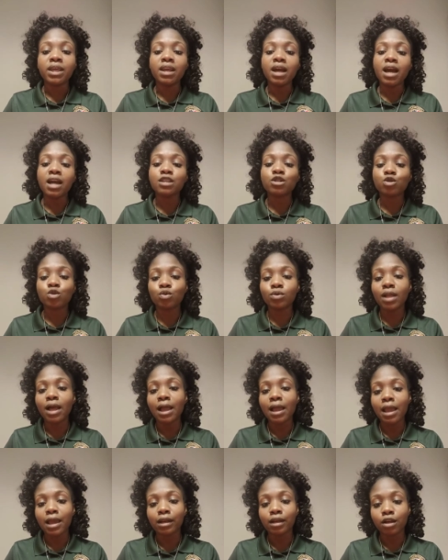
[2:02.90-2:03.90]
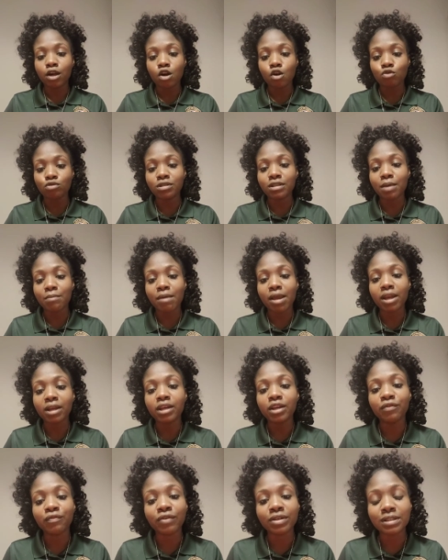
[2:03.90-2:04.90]
In high school, I had a coach that made a
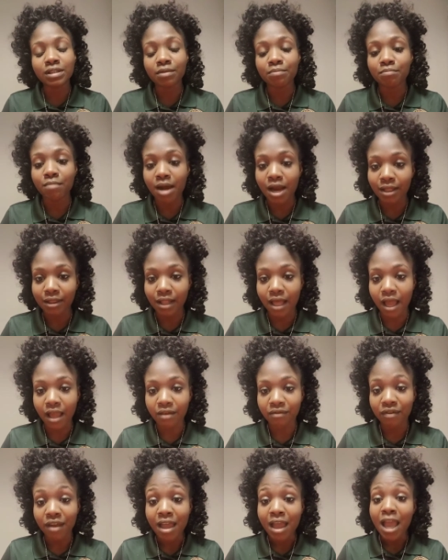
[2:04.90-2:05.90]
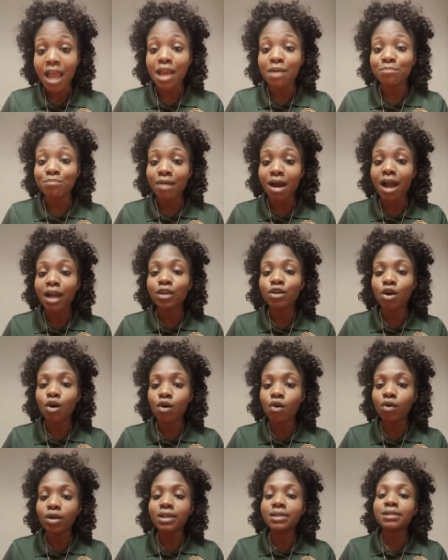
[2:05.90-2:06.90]
difference in my life, and my
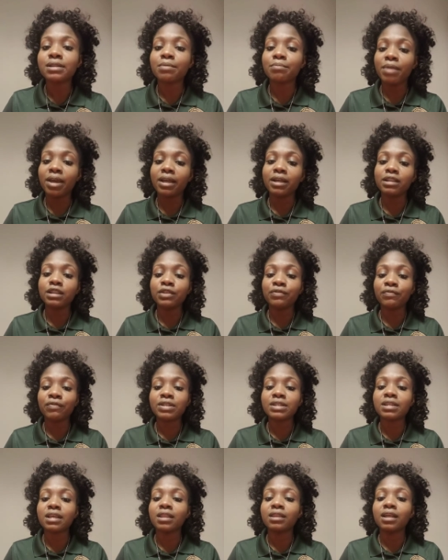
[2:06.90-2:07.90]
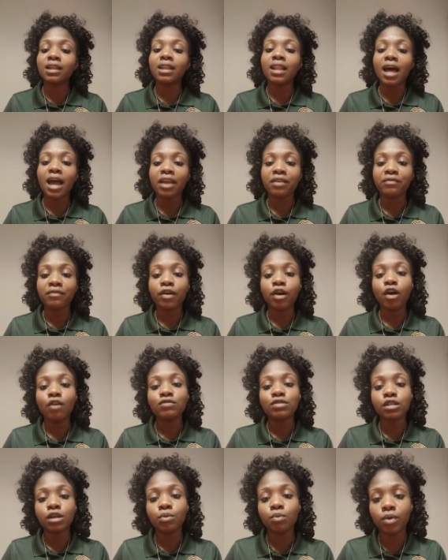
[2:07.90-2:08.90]
goal is to make a difference in the life of
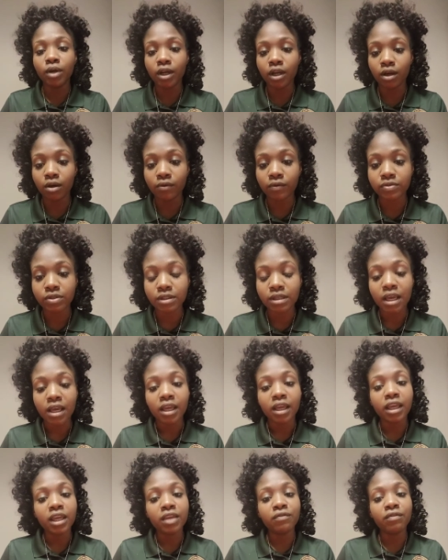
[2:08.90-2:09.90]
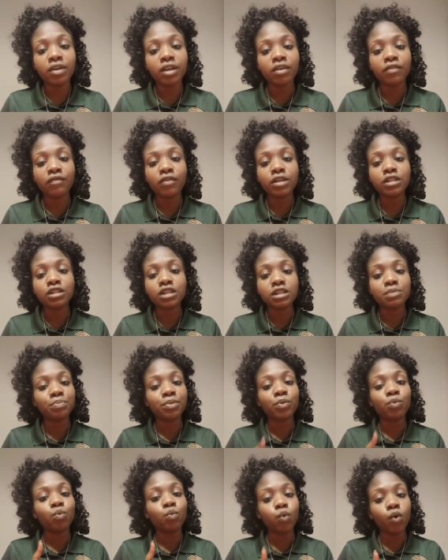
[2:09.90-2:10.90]
someone else, even if it just
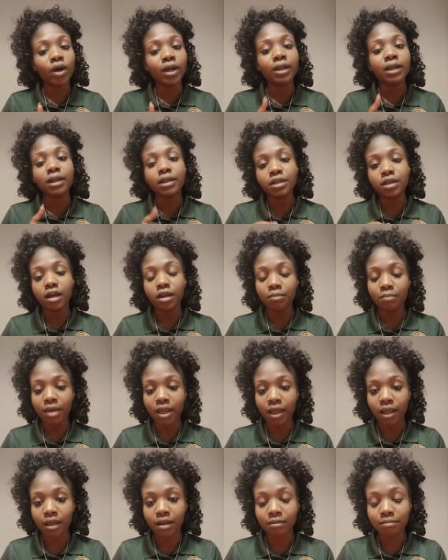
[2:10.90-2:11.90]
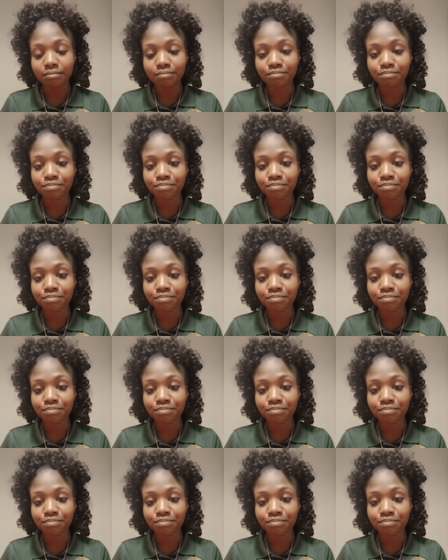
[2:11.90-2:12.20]
be one young man.